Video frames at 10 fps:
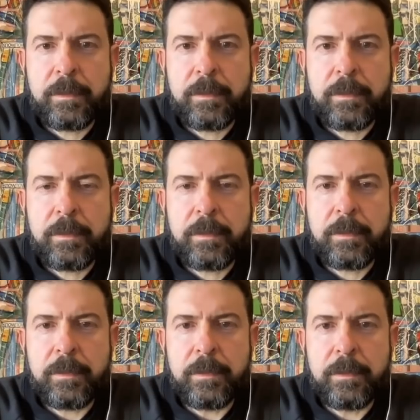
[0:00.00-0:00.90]

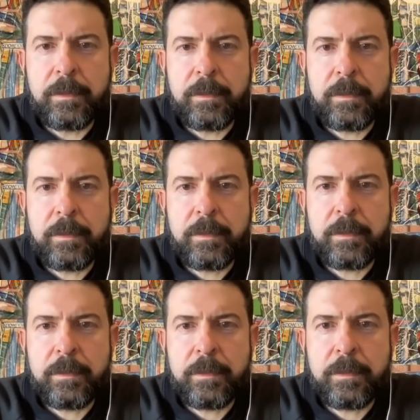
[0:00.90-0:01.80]

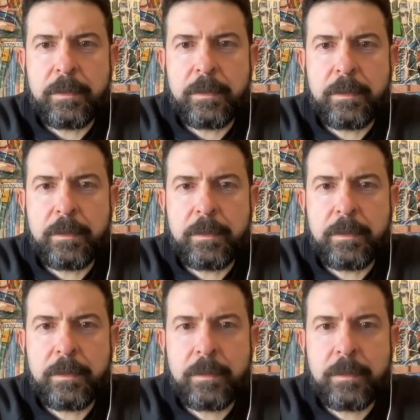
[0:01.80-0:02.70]

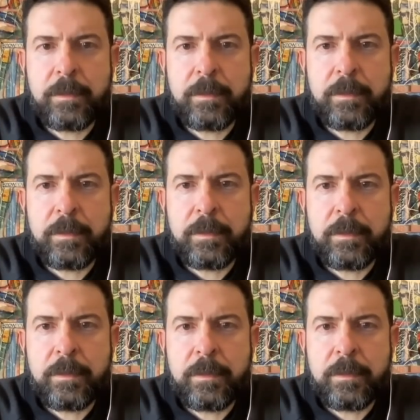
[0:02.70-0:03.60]

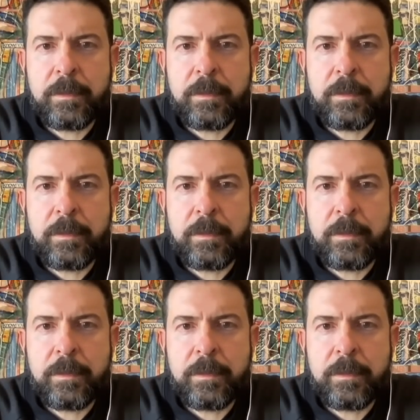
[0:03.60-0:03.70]
This person isn't speaking.